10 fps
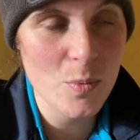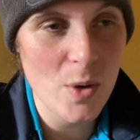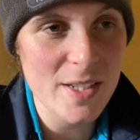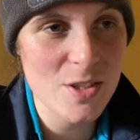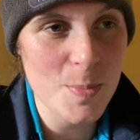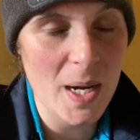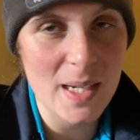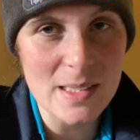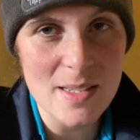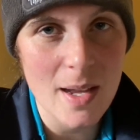wedge
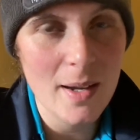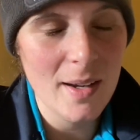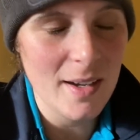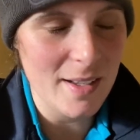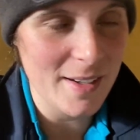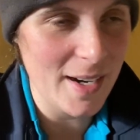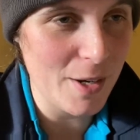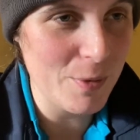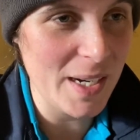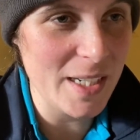pads, and I
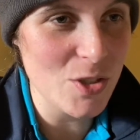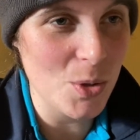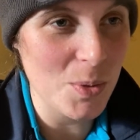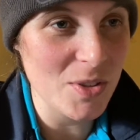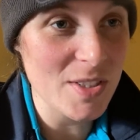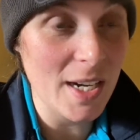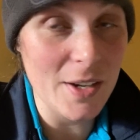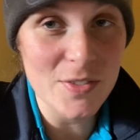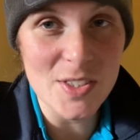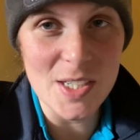really don't want to
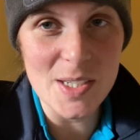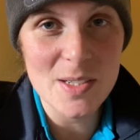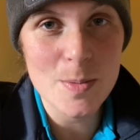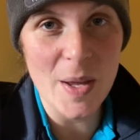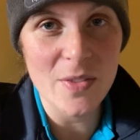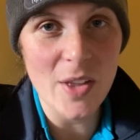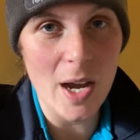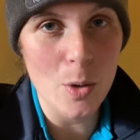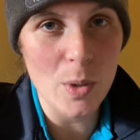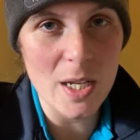have to spend
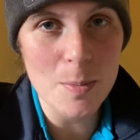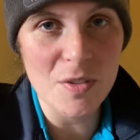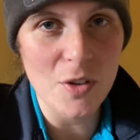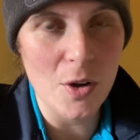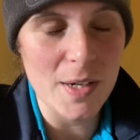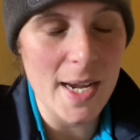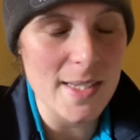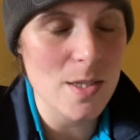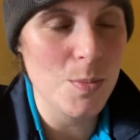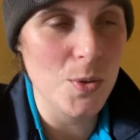that a week before he
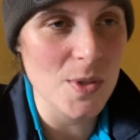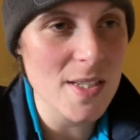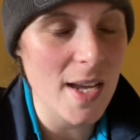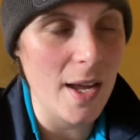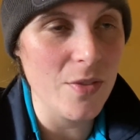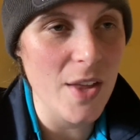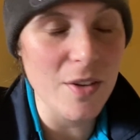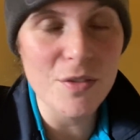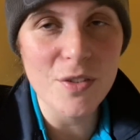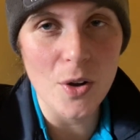has the bone scan,
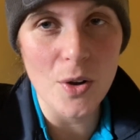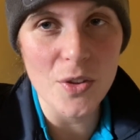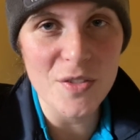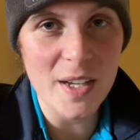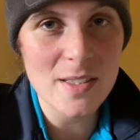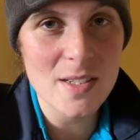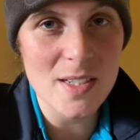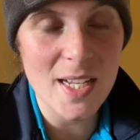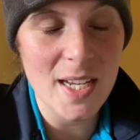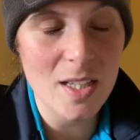then for the vets to
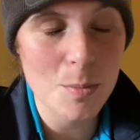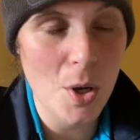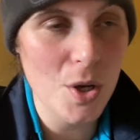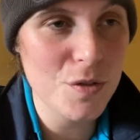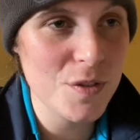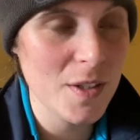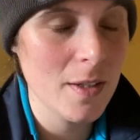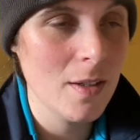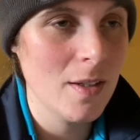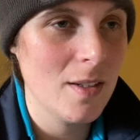take them off.
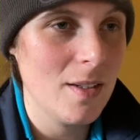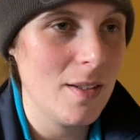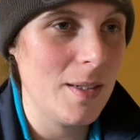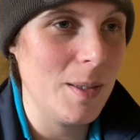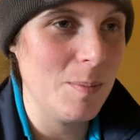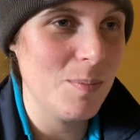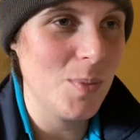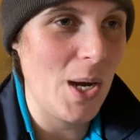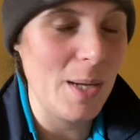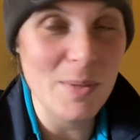
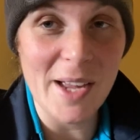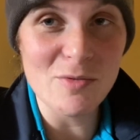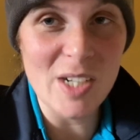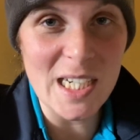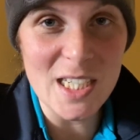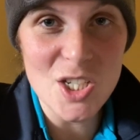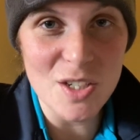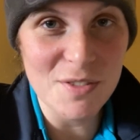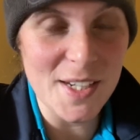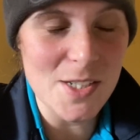But I'm getting really itchy
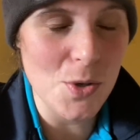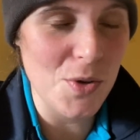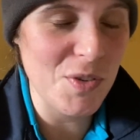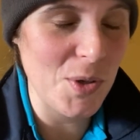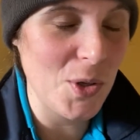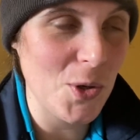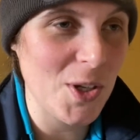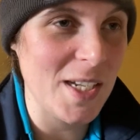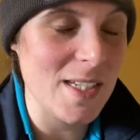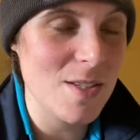feet over
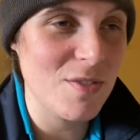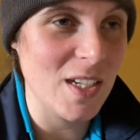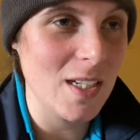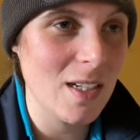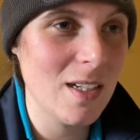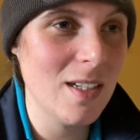looking at his feet.